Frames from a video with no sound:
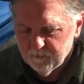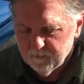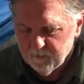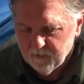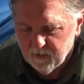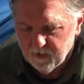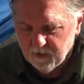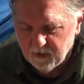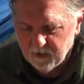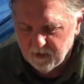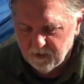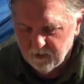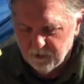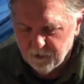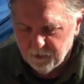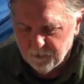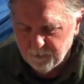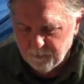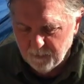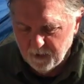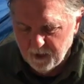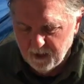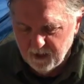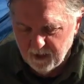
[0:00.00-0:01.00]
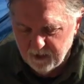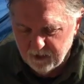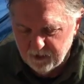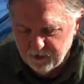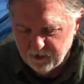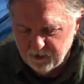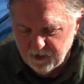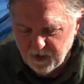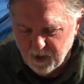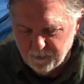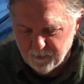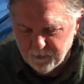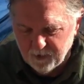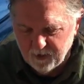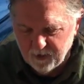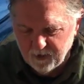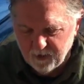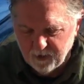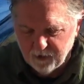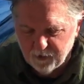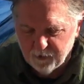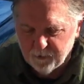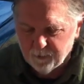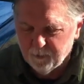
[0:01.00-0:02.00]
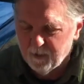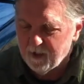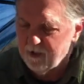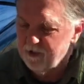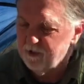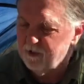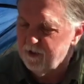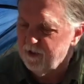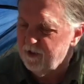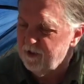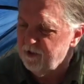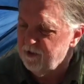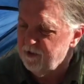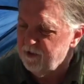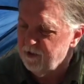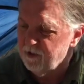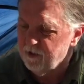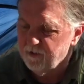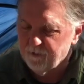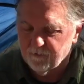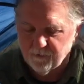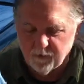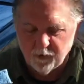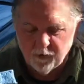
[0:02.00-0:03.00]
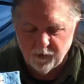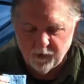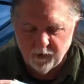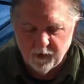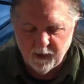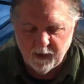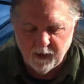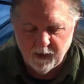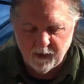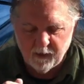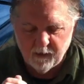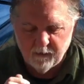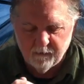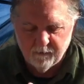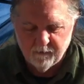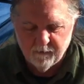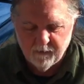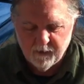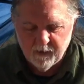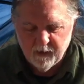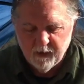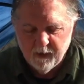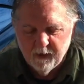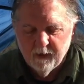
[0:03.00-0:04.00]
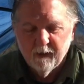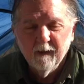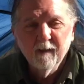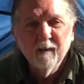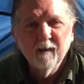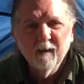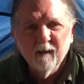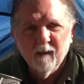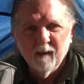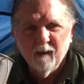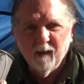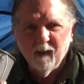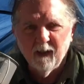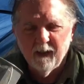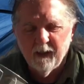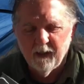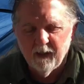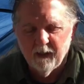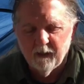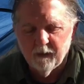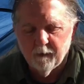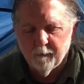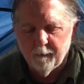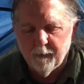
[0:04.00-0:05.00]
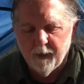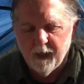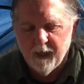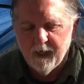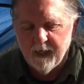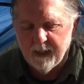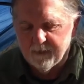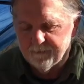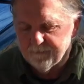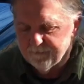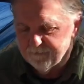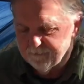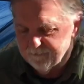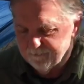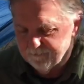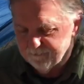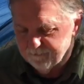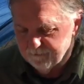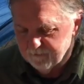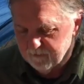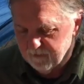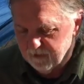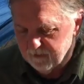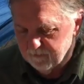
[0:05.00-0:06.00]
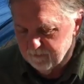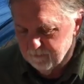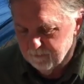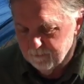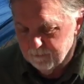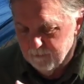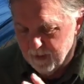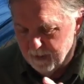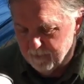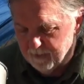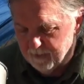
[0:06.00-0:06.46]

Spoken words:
Got a little sponge, couple of little sponges just for cleaning the pot, maybe